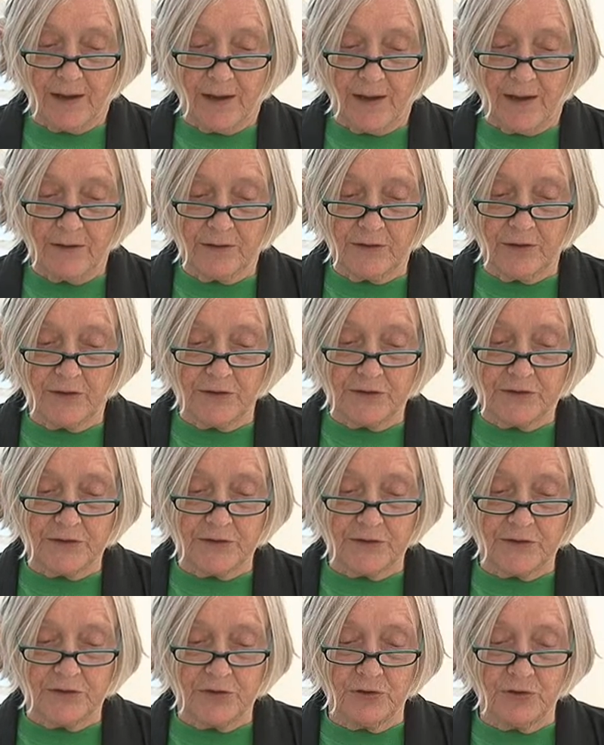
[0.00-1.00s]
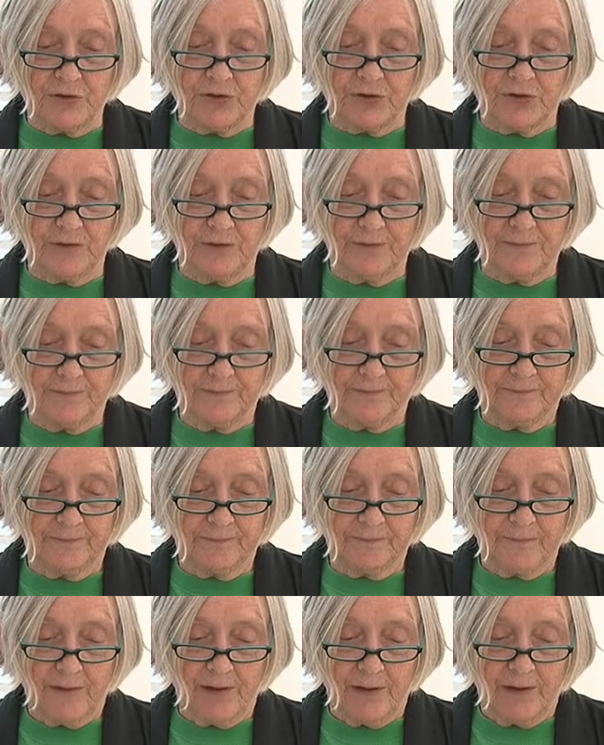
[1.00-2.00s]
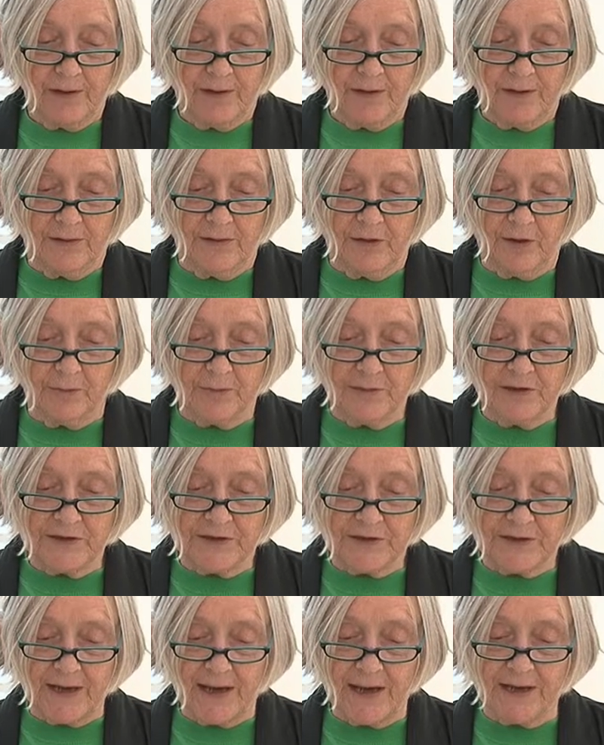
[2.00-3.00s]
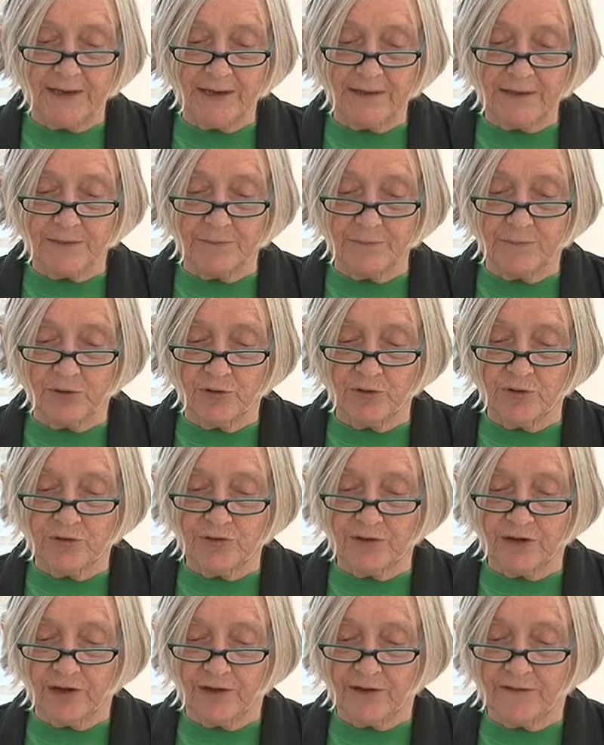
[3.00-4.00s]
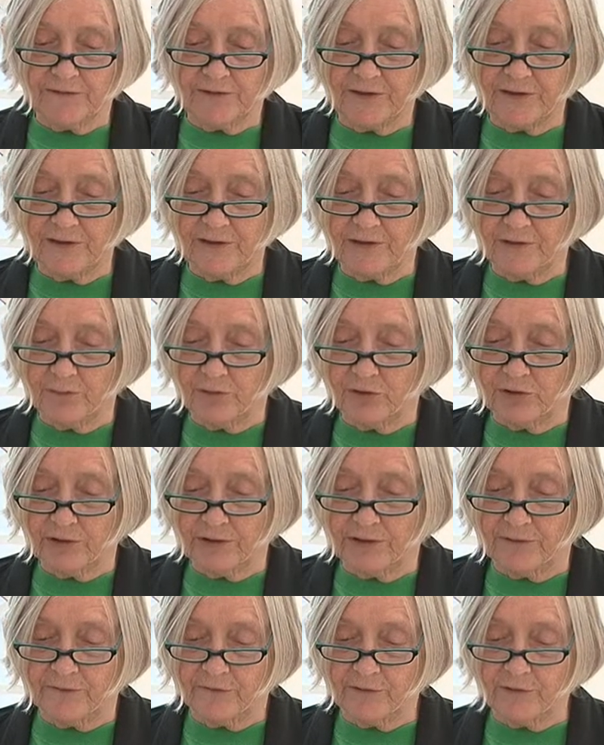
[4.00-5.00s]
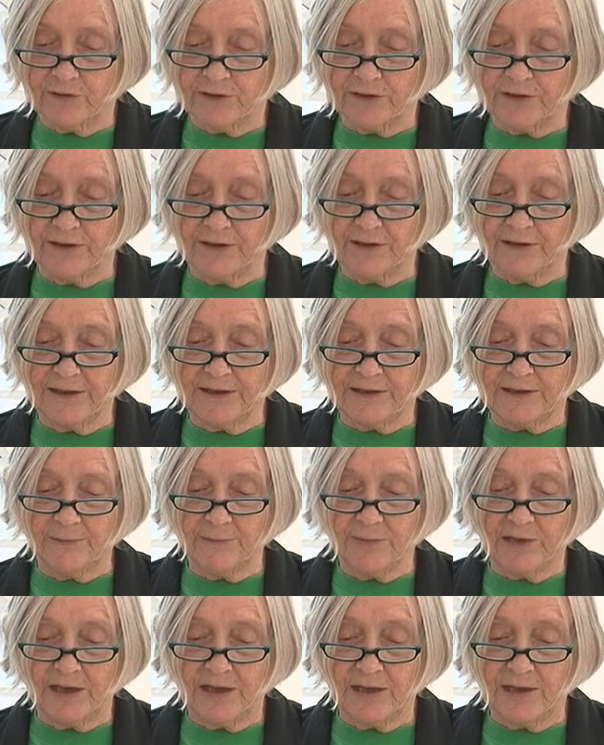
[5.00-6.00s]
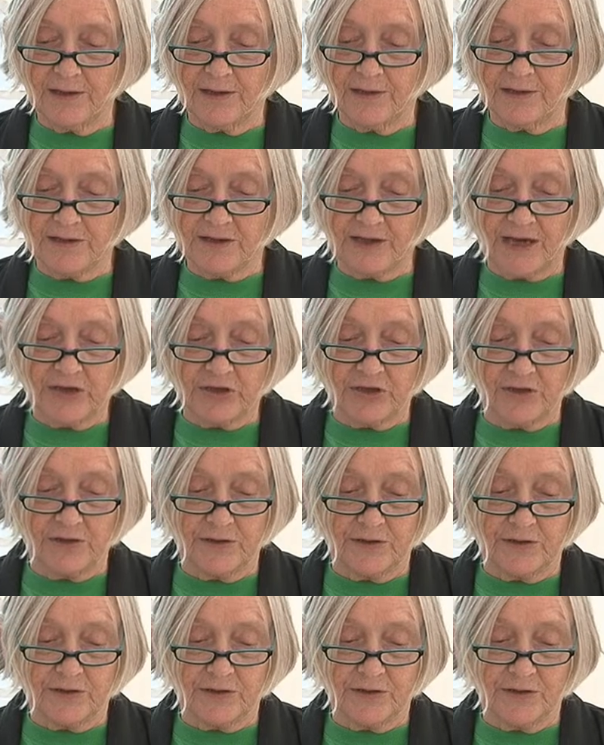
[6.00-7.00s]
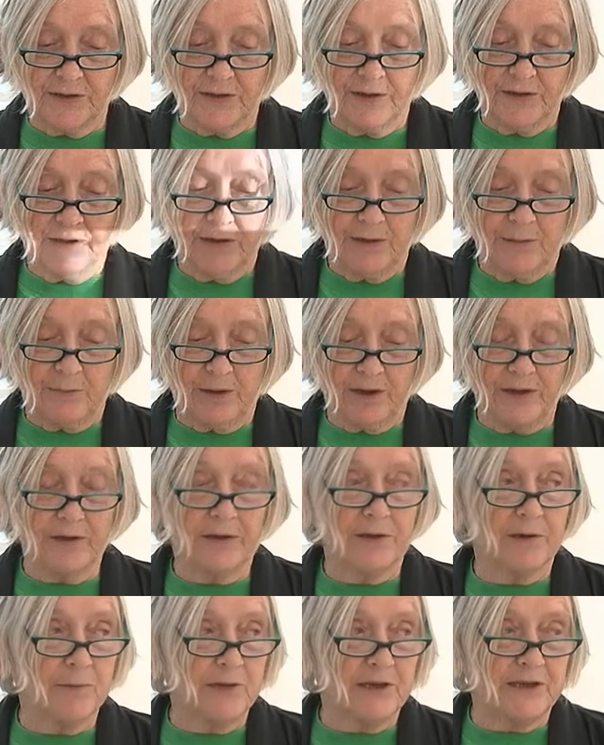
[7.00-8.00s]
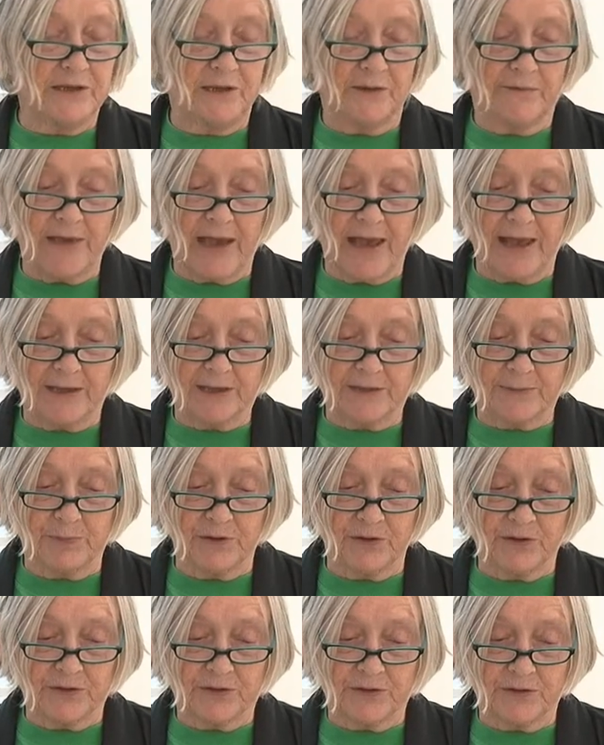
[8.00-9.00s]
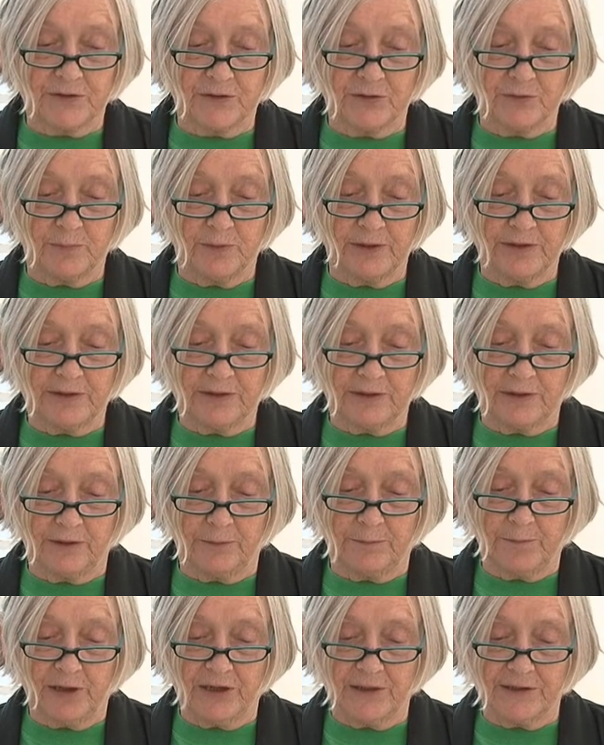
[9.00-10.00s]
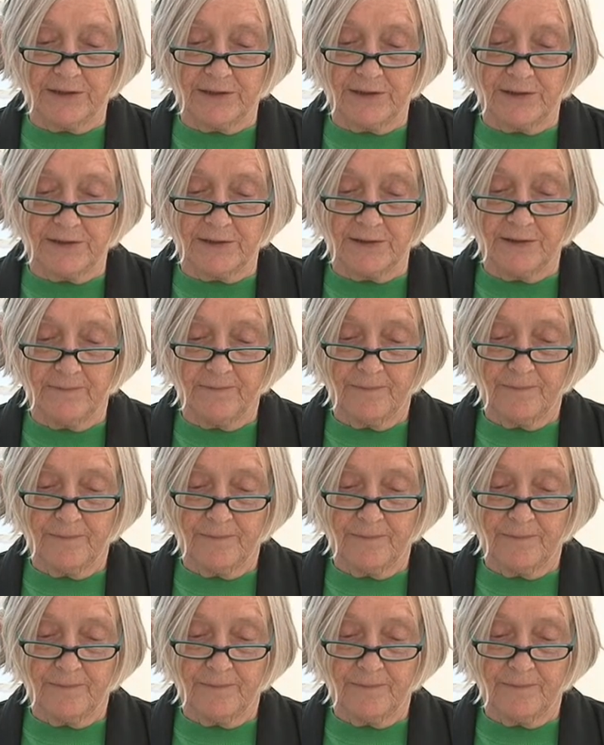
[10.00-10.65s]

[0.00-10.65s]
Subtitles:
Our Constitution, notwithstanding some poor drafting and more unfortunately some key concessions by the committee of experts to political parties,